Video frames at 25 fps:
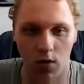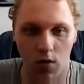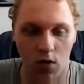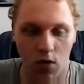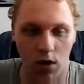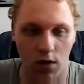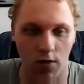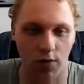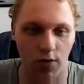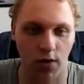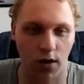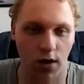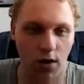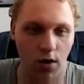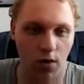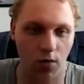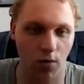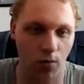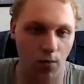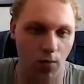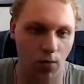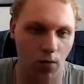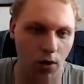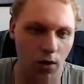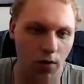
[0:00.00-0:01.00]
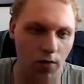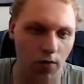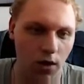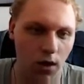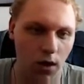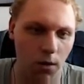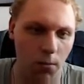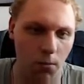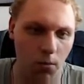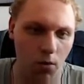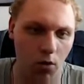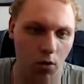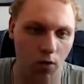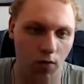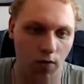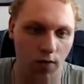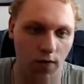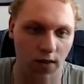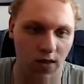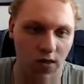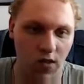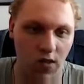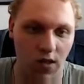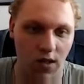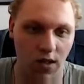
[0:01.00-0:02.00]
So I figured, what if I move
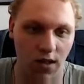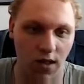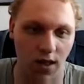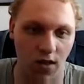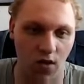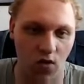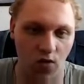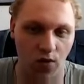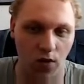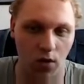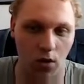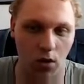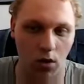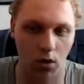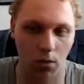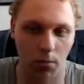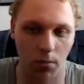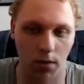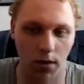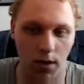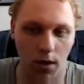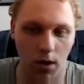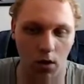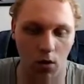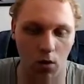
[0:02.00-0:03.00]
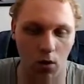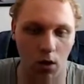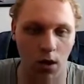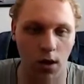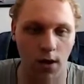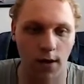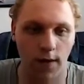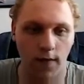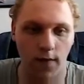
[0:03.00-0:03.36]
this class vehicle below?